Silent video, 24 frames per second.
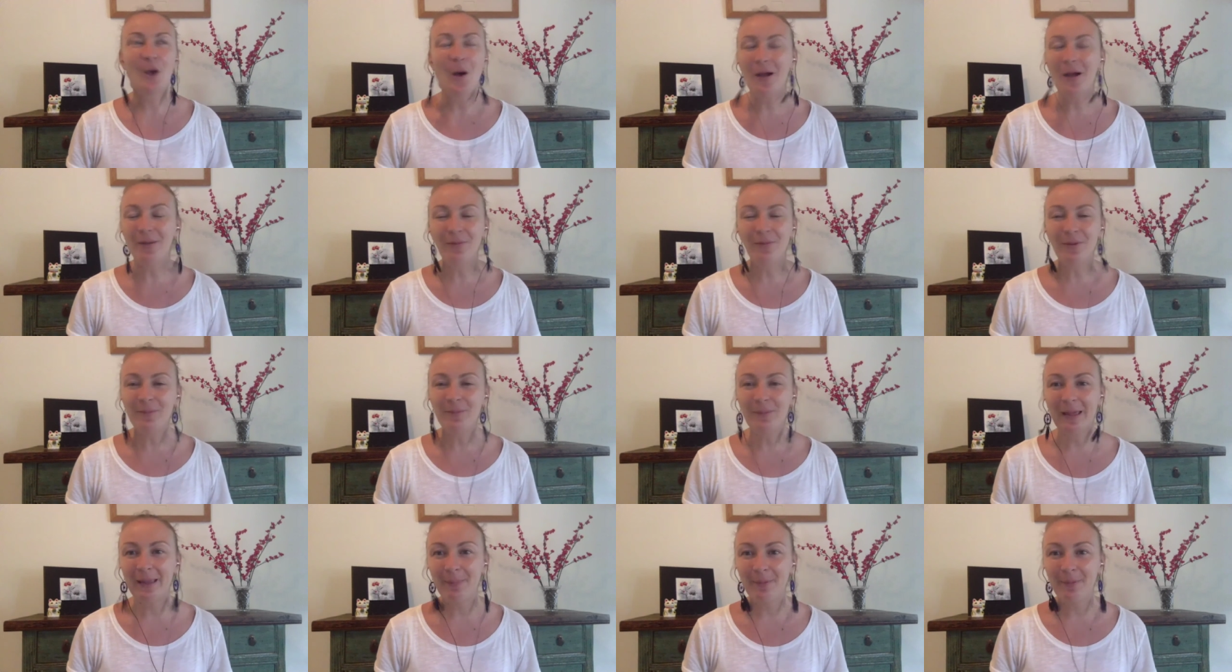time
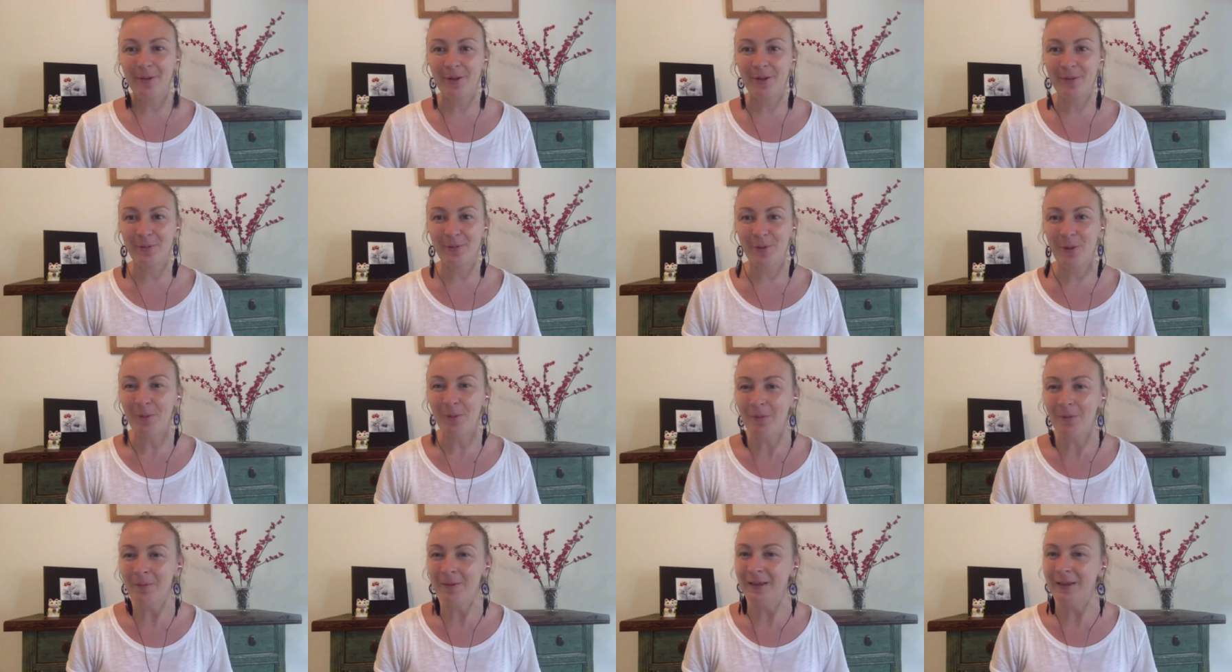when people are
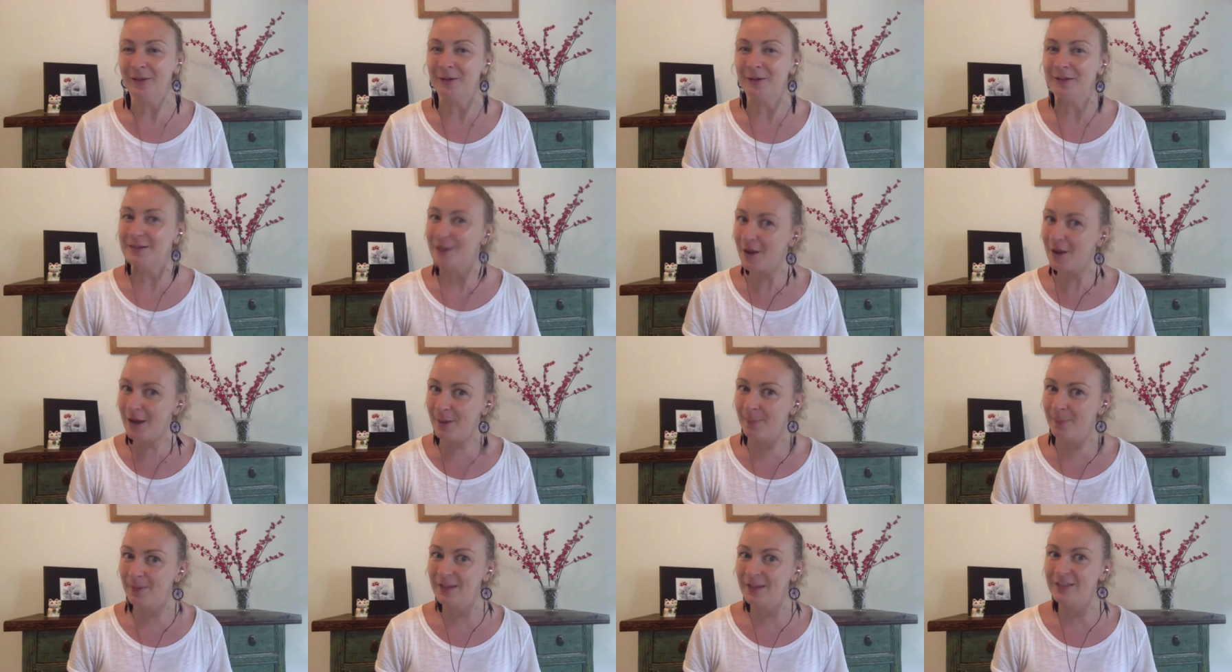probably on a
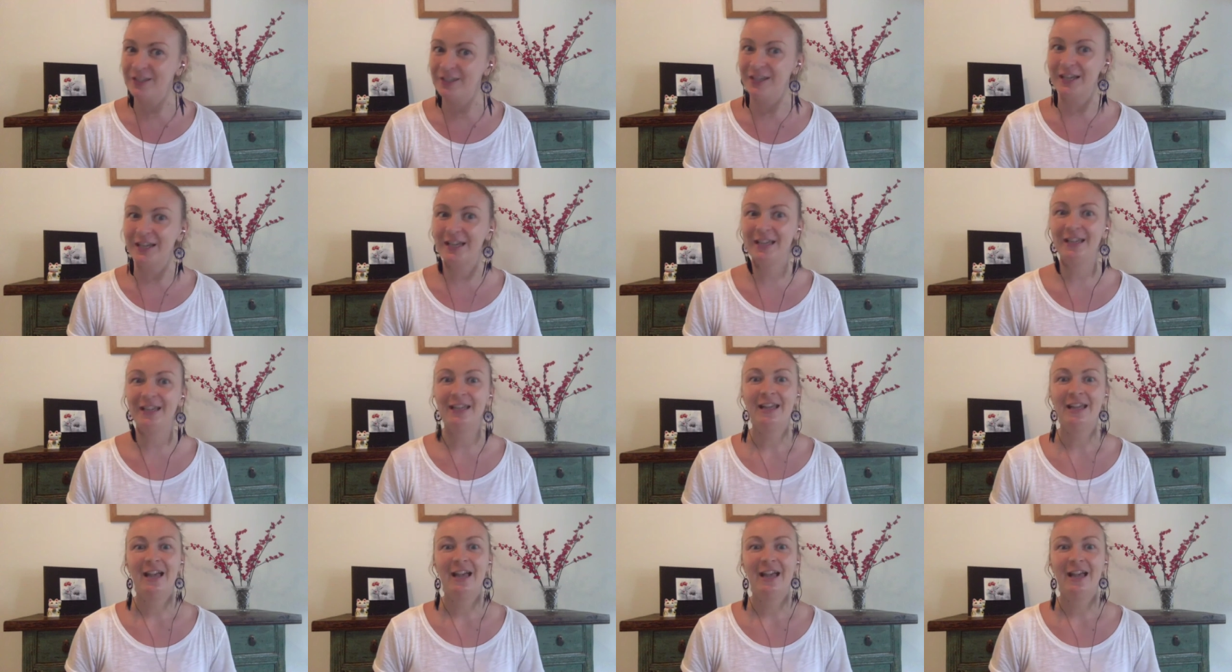tight budget